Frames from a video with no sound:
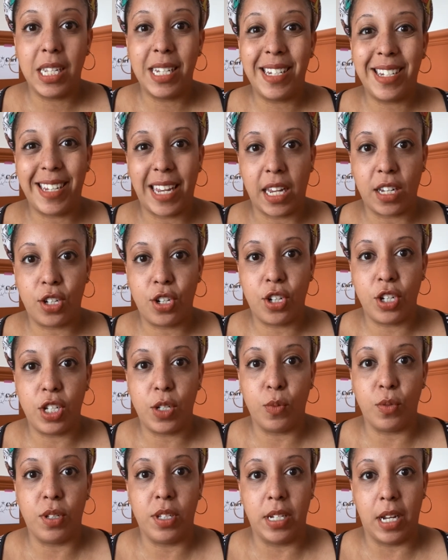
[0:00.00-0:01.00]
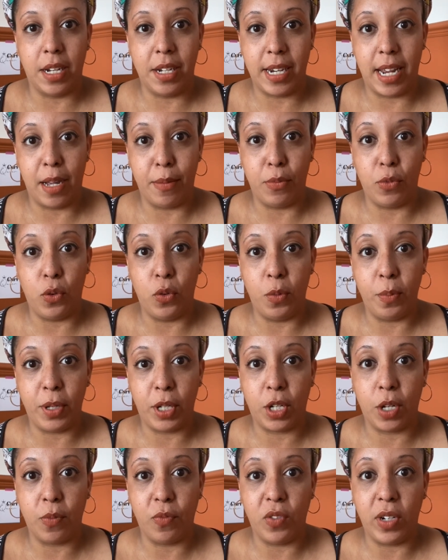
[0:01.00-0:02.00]
Textures will stand out more and
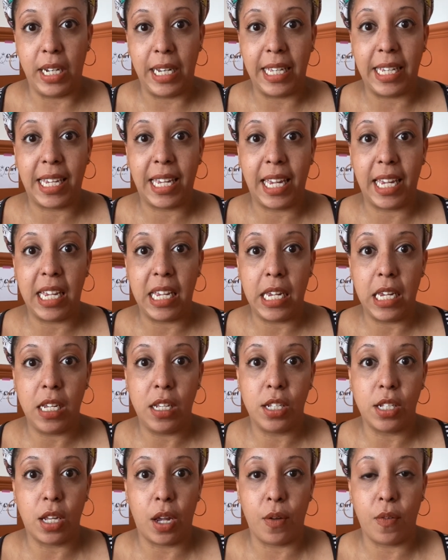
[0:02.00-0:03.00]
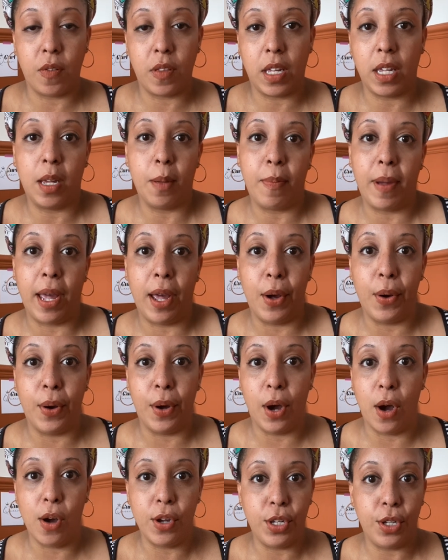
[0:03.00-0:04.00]
become really key. So think about,
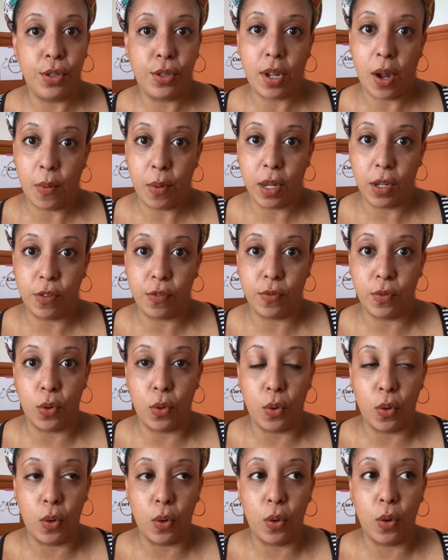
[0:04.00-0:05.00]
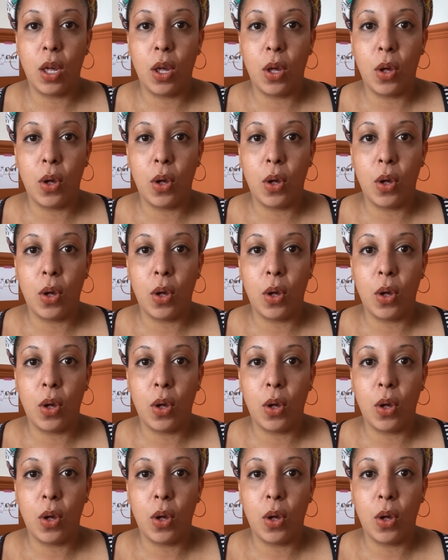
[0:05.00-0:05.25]
are you going for